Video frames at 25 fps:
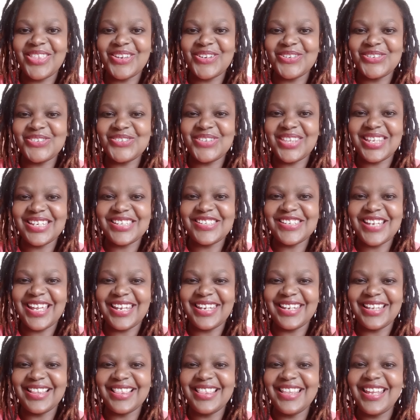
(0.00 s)
through to the
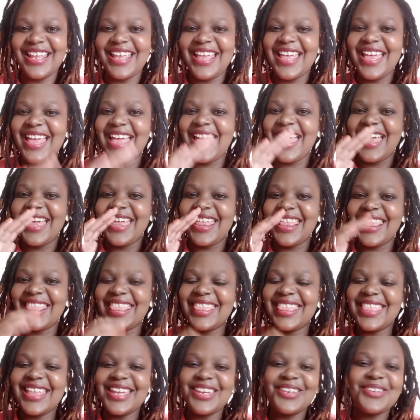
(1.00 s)
channel.
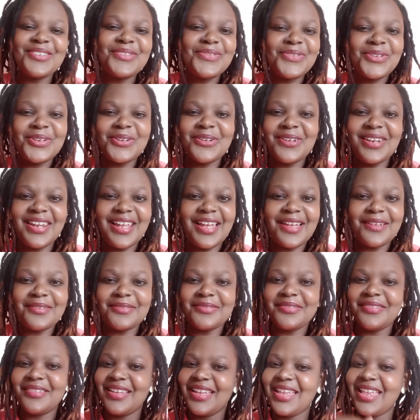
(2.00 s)
Thank you for your love.
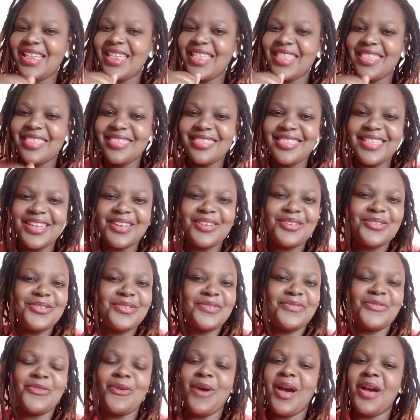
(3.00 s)
Thank
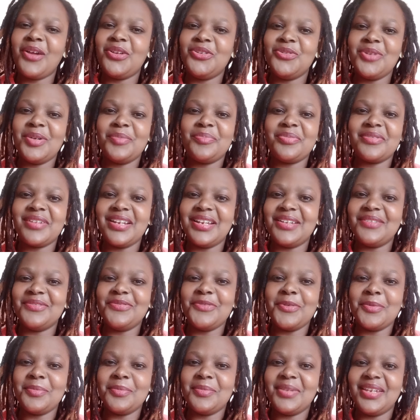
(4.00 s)
you for how you are praying
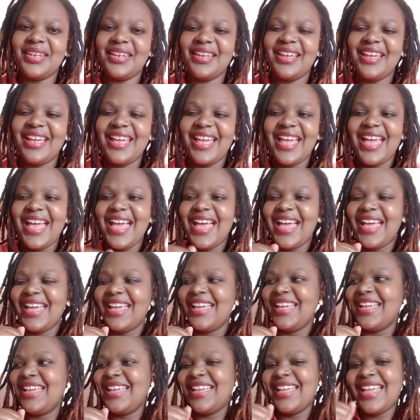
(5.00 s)
for me.
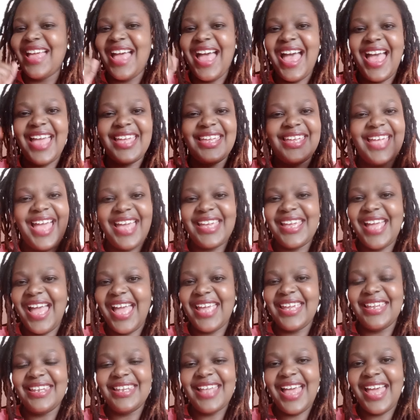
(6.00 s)

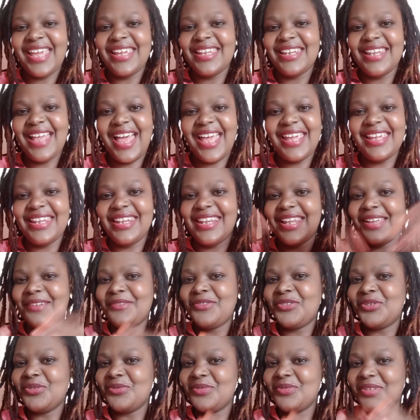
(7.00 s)
I love
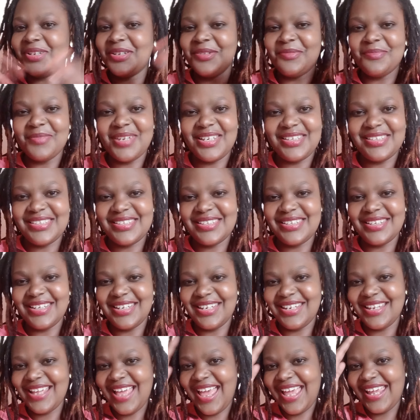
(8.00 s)
you
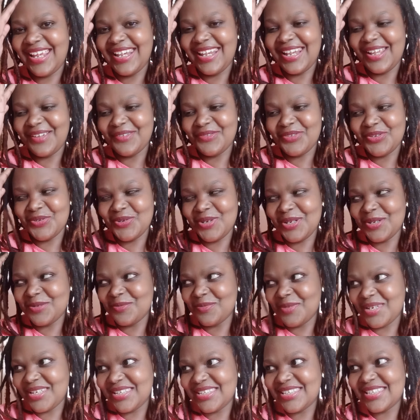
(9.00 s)
immensely. I love you
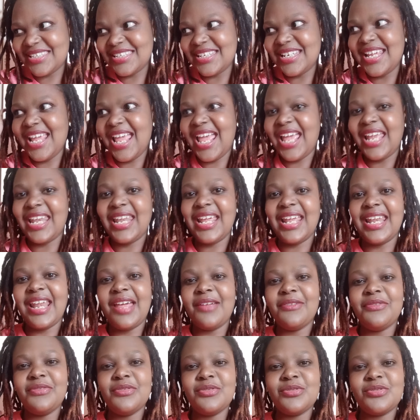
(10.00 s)
immensely. And
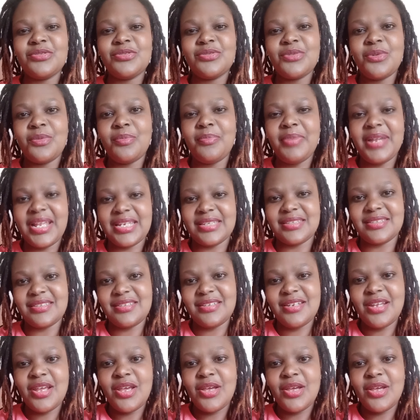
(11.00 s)
I feel so blessed